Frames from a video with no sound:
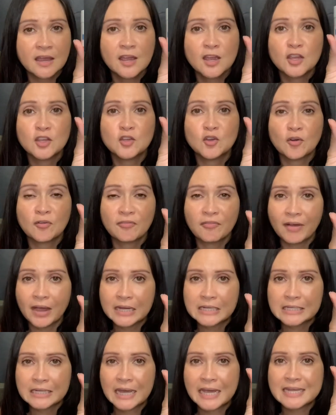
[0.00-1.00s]
your
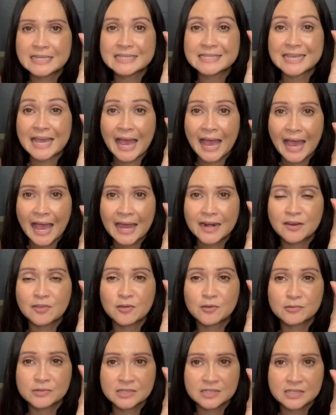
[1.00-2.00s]
fine lines and
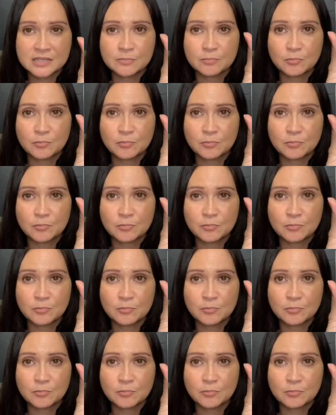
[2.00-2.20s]
those deep